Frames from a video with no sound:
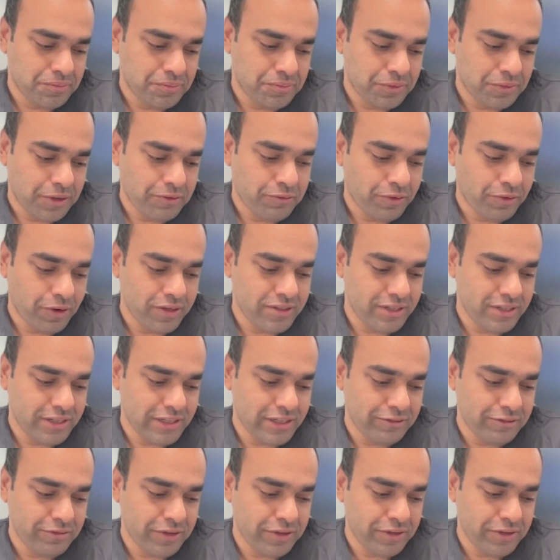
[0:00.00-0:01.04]

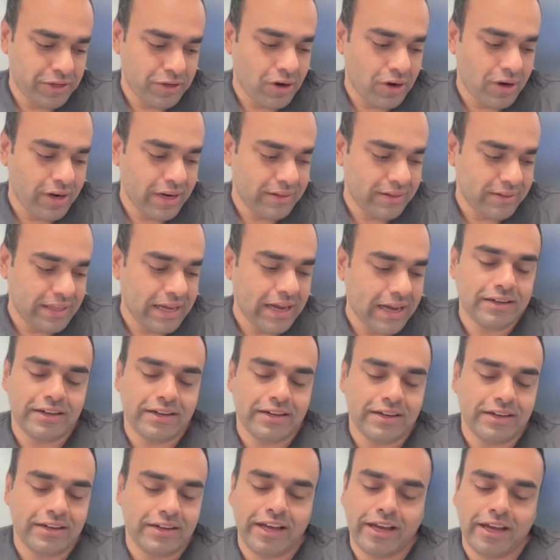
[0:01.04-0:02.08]
Unfortunately, we are not at that
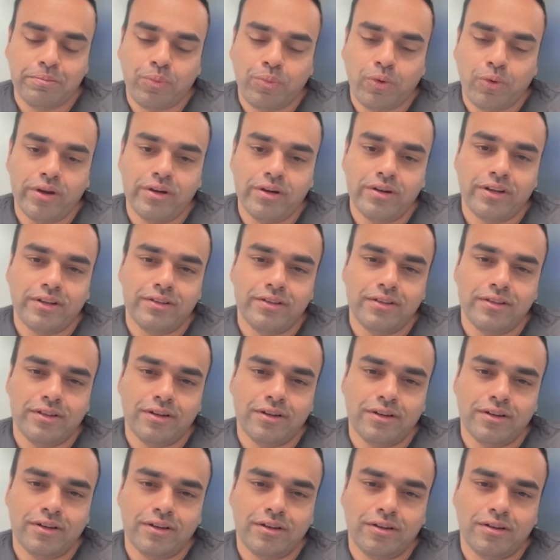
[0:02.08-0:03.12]
time point in
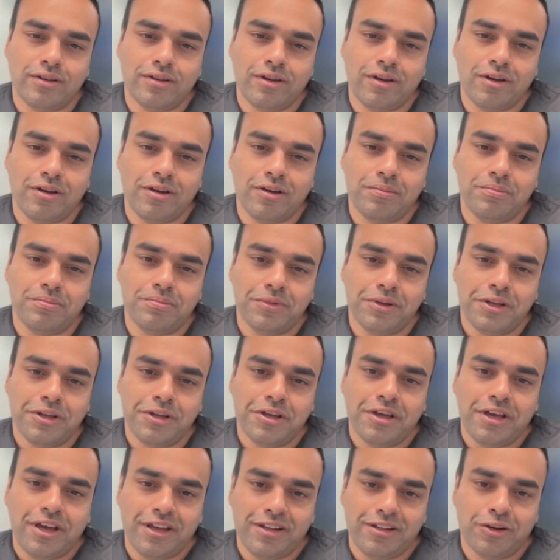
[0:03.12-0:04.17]
the
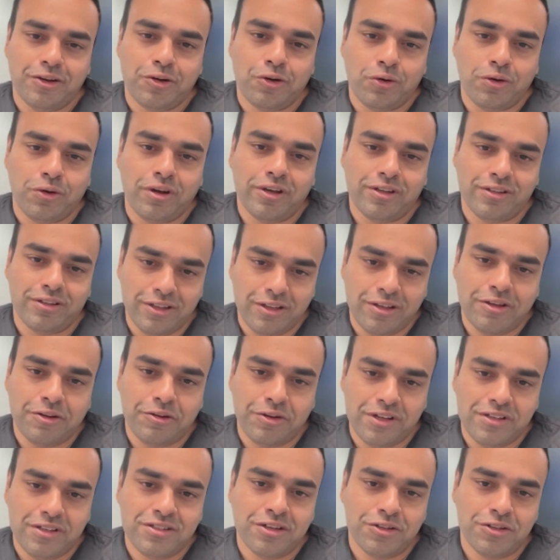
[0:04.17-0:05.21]

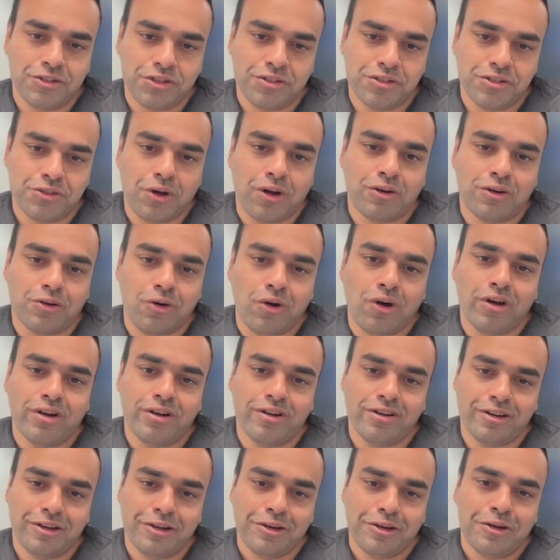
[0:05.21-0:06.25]
research is not
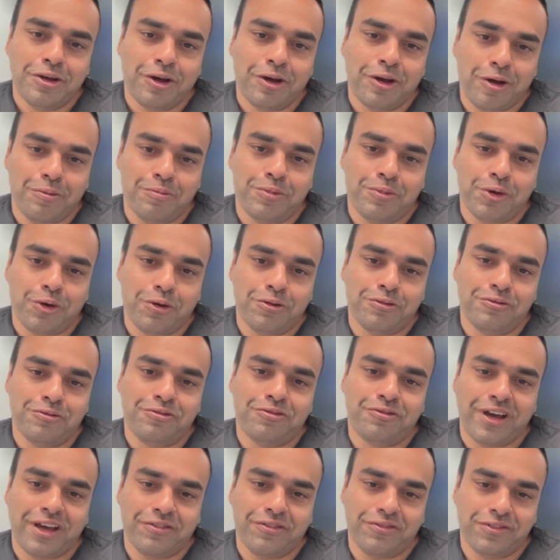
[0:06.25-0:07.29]
gone beyond
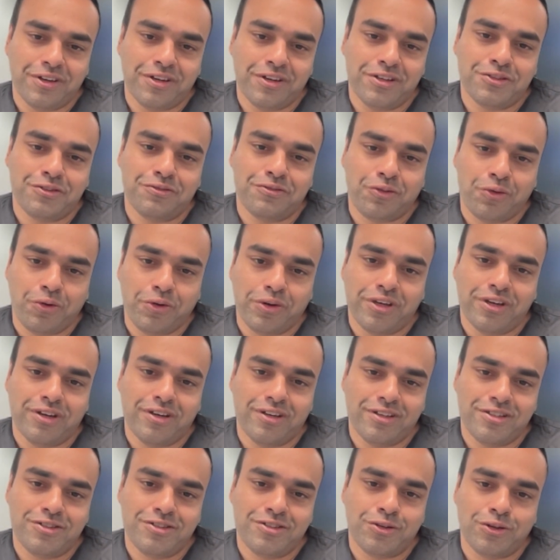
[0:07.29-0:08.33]
5 years or 4
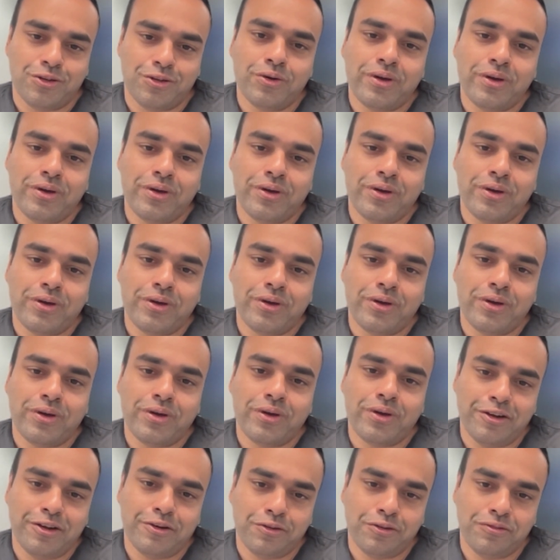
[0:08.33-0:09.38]
years to look at that
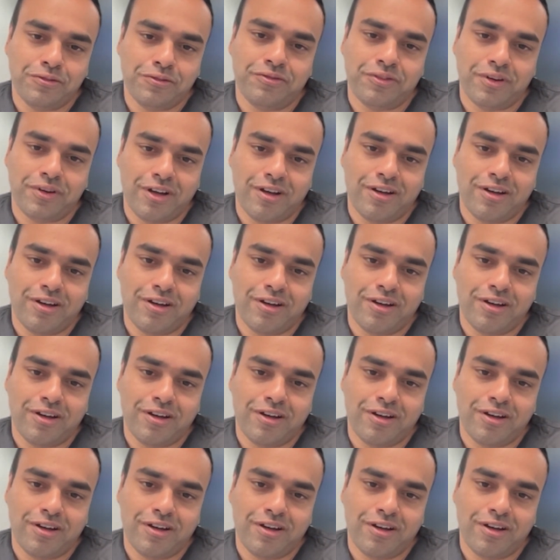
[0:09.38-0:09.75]
kind of